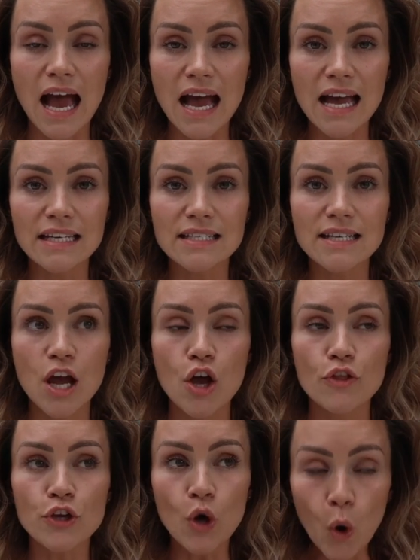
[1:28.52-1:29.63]
And
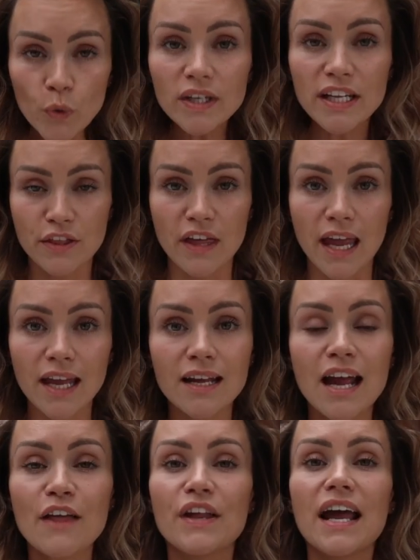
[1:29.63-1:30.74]
the only
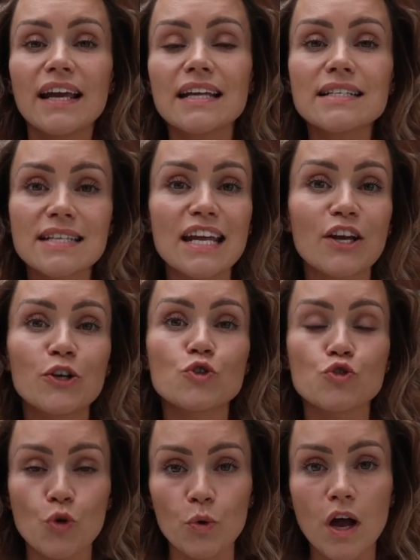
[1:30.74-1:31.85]
thing that I can take
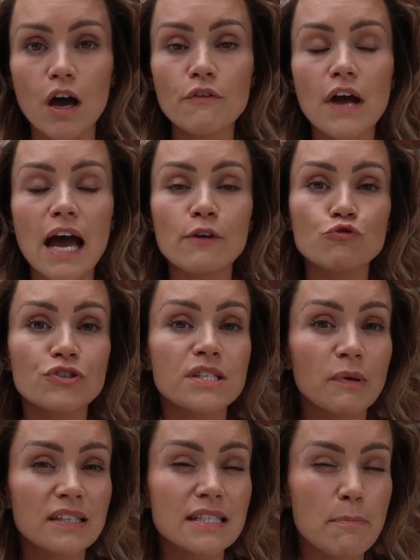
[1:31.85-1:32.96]
control of and
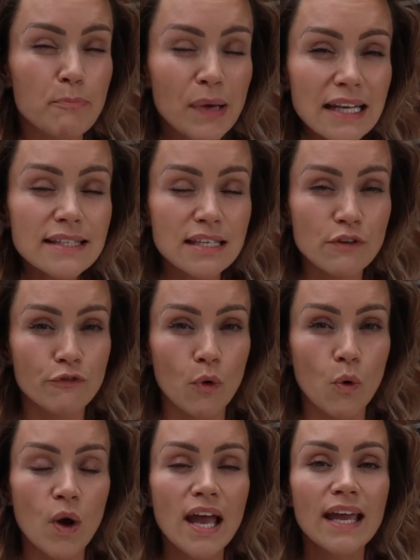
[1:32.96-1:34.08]
responsibility
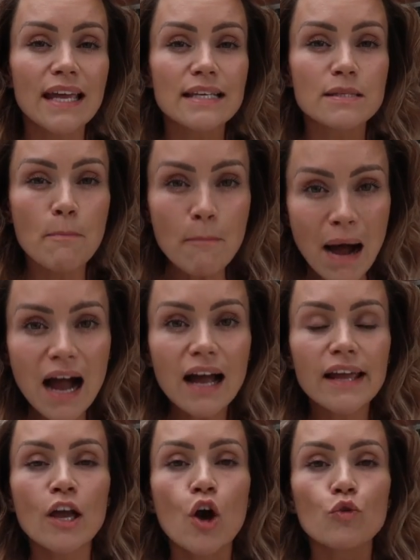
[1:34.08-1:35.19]
for is
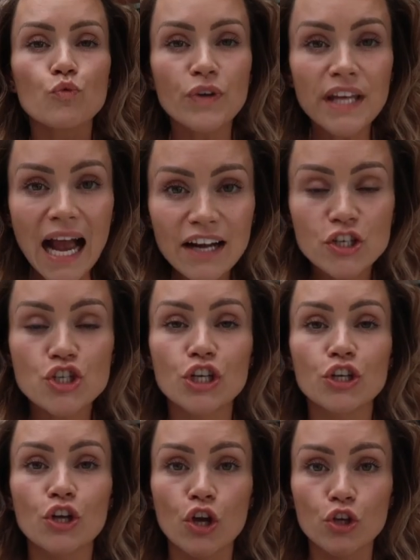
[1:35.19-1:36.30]
my
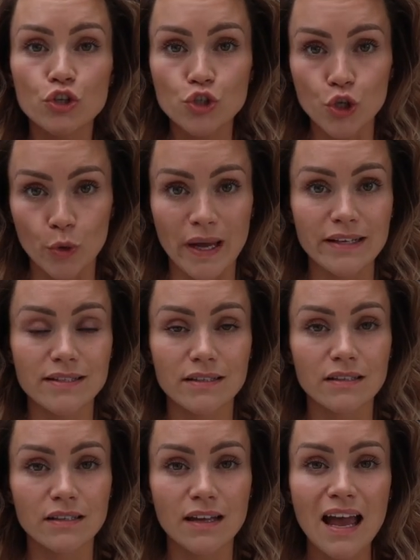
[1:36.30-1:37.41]
reaction to it.
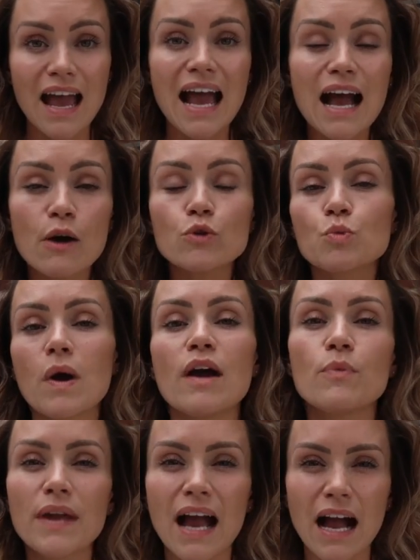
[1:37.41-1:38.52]
How do
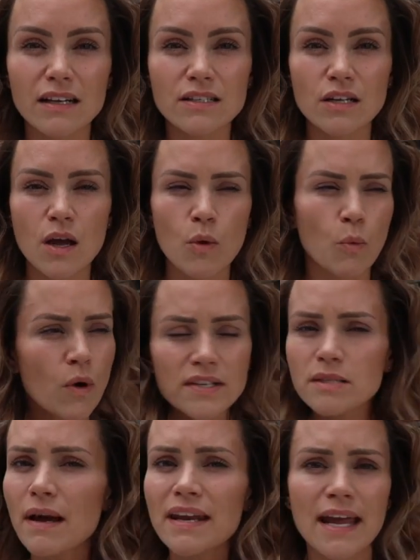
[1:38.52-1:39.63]
I react?
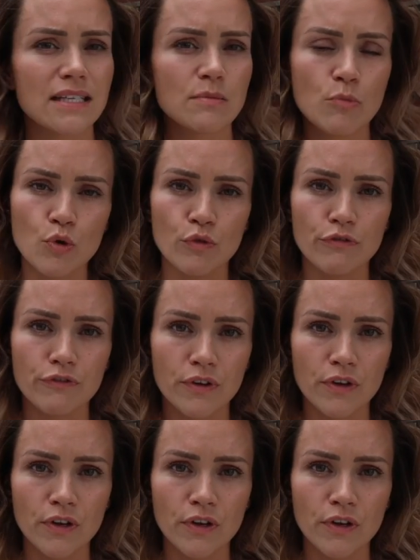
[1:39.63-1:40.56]
What's my next move?